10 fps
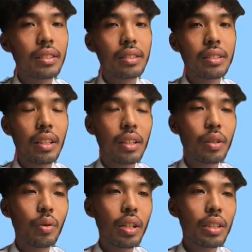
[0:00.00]

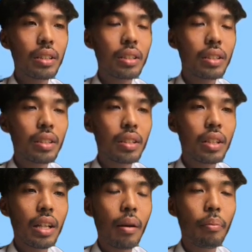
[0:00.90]
Second one,
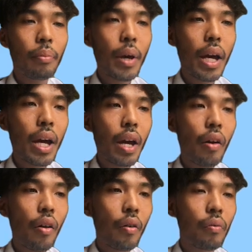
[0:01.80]
a pair
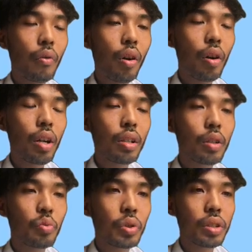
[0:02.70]
of coil
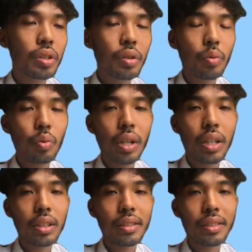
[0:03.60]
in which
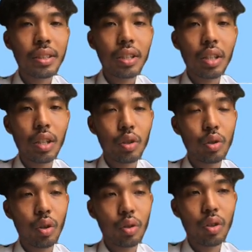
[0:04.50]
one a
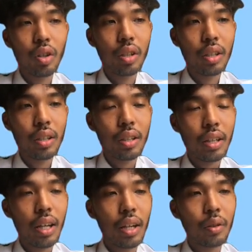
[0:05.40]
short coil
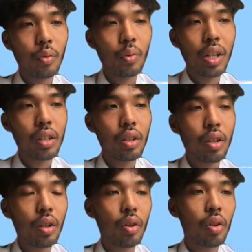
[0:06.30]
and one
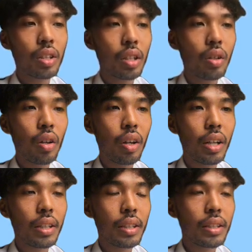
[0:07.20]
longer
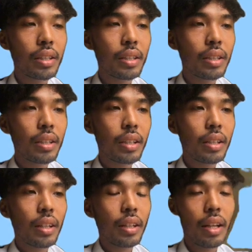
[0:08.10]
coil.
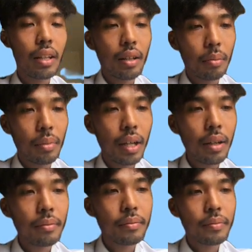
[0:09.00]
Then a
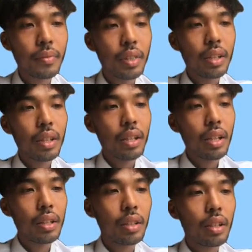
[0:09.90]
bulb,
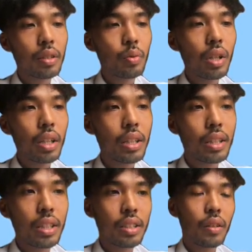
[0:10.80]
and the last one
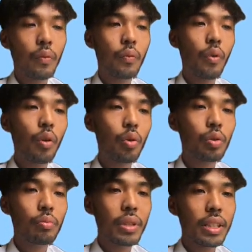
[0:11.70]
is a
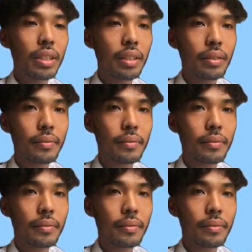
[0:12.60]
voltmeter.